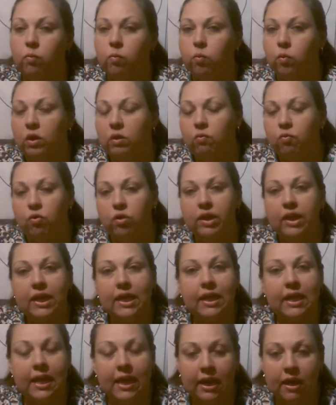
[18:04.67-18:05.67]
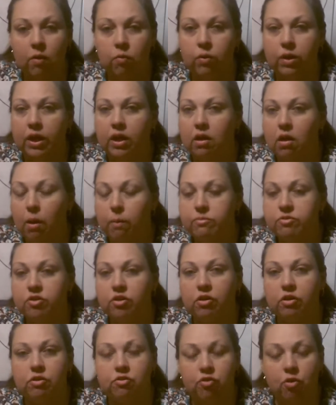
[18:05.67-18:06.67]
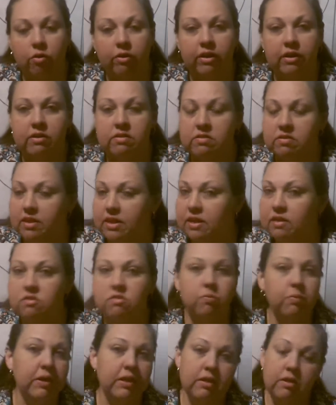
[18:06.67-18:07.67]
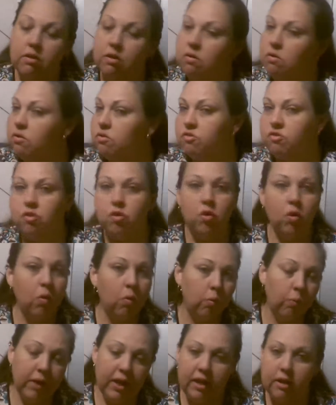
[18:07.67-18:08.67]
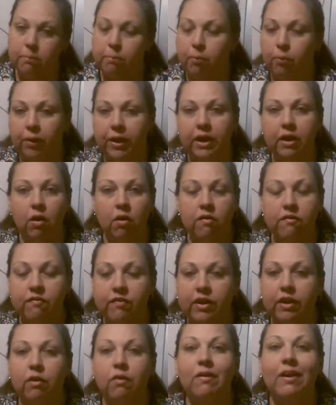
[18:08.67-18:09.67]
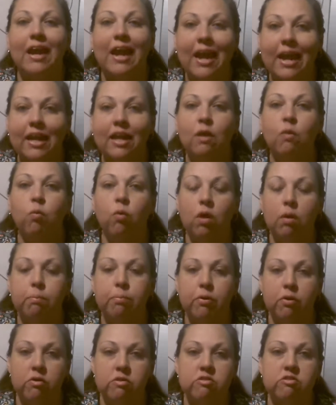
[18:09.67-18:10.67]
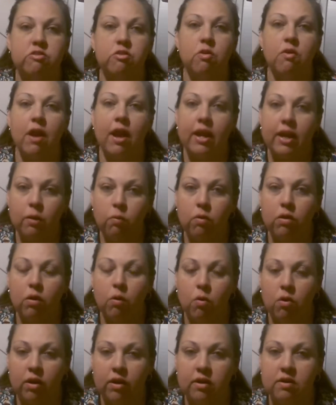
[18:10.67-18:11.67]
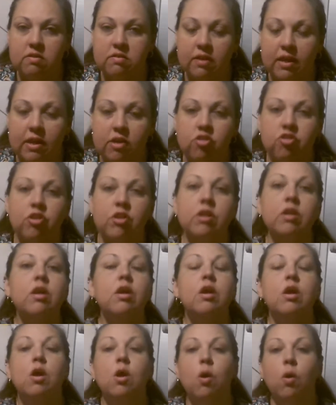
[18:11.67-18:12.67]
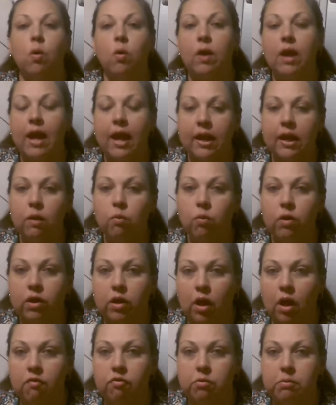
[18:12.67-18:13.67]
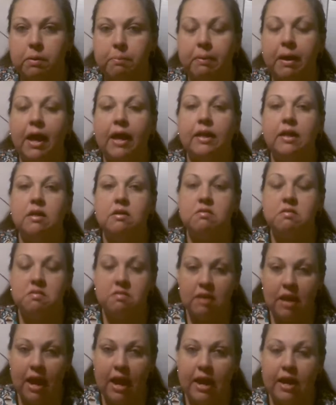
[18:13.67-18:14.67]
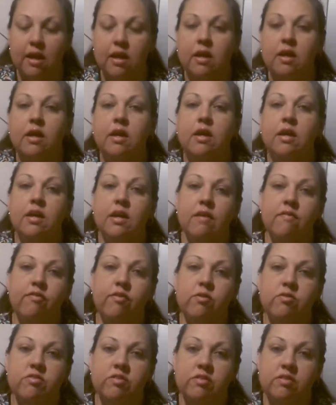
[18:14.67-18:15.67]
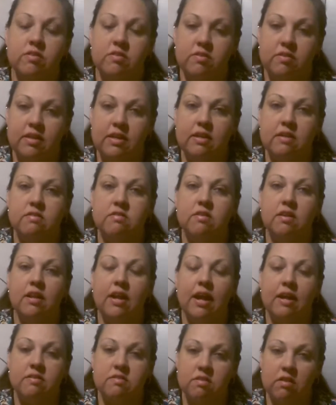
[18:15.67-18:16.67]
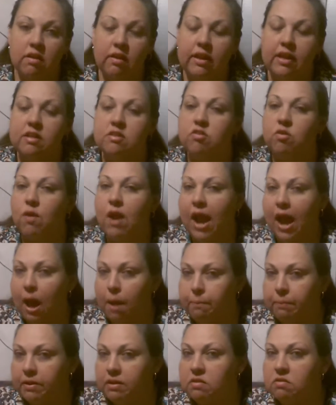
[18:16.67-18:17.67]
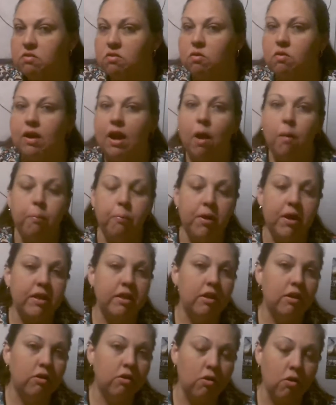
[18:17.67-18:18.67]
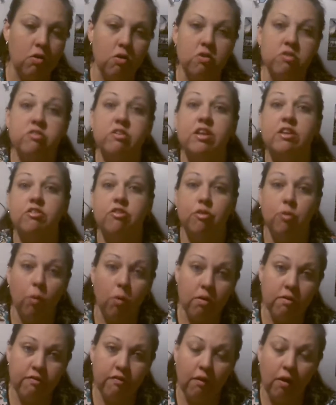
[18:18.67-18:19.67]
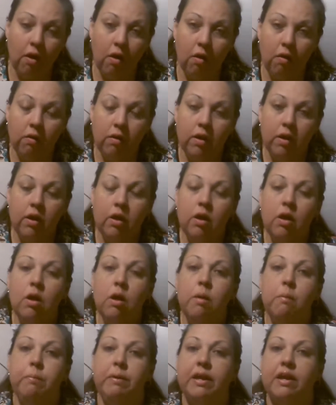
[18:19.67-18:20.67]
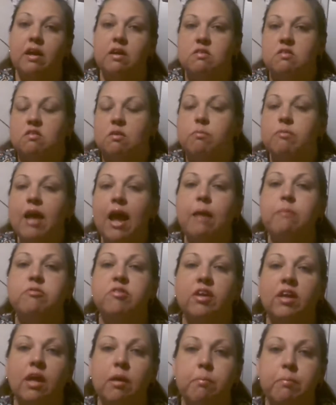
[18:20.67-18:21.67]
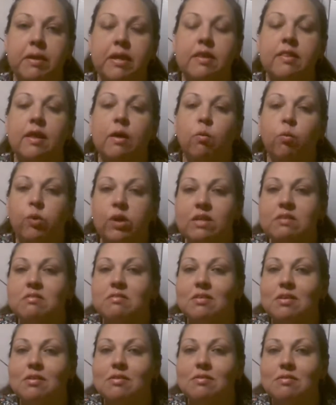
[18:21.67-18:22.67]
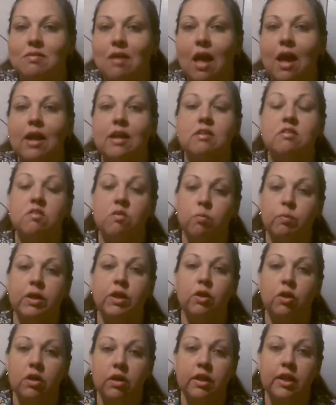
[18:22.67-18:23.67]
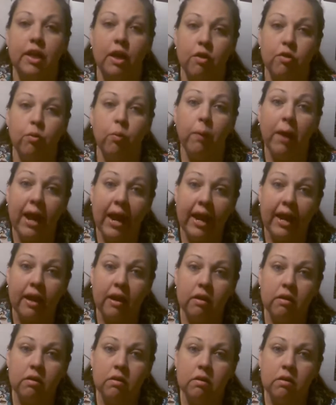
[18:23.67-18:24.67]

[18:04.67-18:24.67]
We really can't, when it comes to controlling disease, there is no way to point our finger at any one person or any one organization or any one government body and say, if there's a disease that escalates or happens or an outbreak that occurs, it's your fault. Because sometimes it can be that we've seen signs and we look the other way.